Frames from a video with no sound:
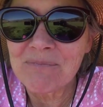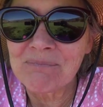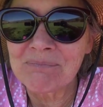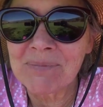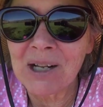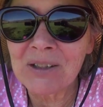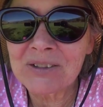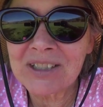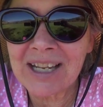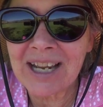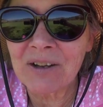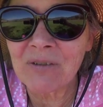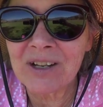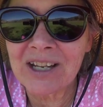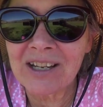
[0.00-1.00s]

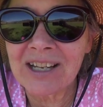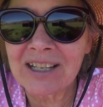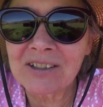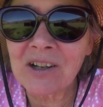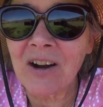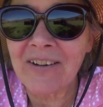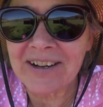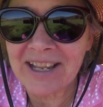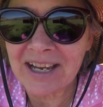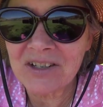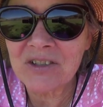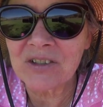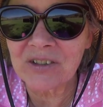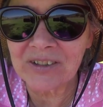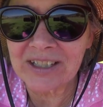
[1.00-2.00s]

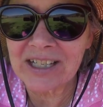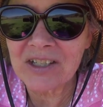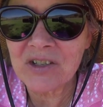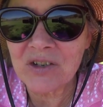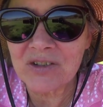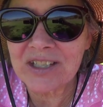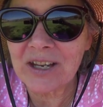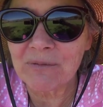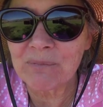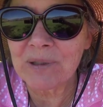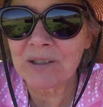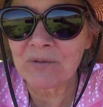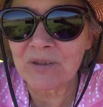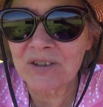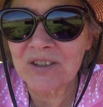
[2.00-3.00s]
Multi-reincarnational issues have
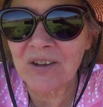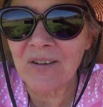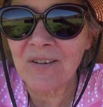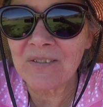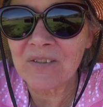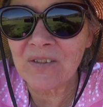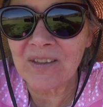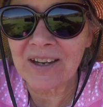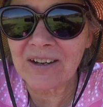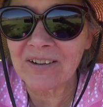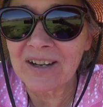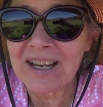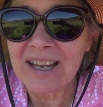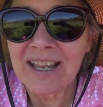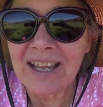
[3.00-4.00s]
been resolved
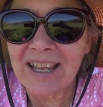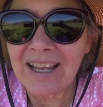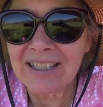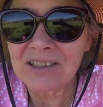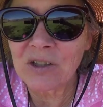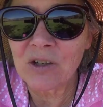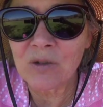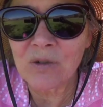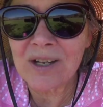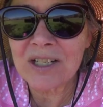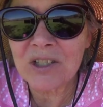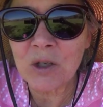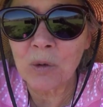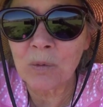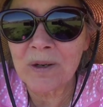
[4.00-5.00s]
there, and great
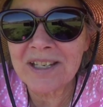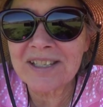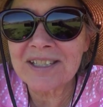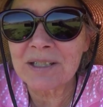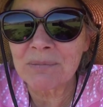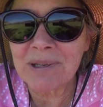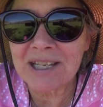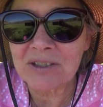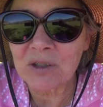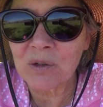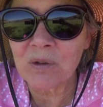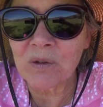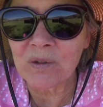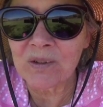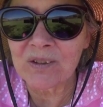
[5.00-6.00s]
soul wisdom has
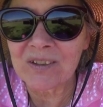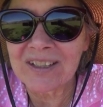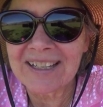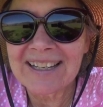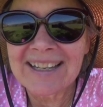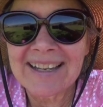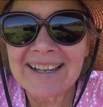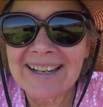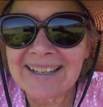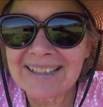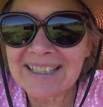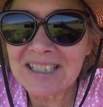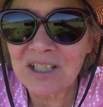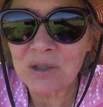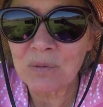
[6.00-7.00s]
accrued, and
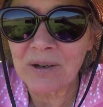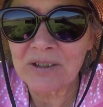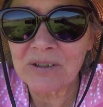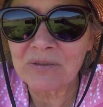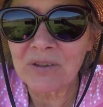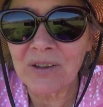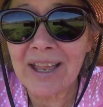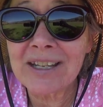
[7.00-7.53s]
this is wonderful.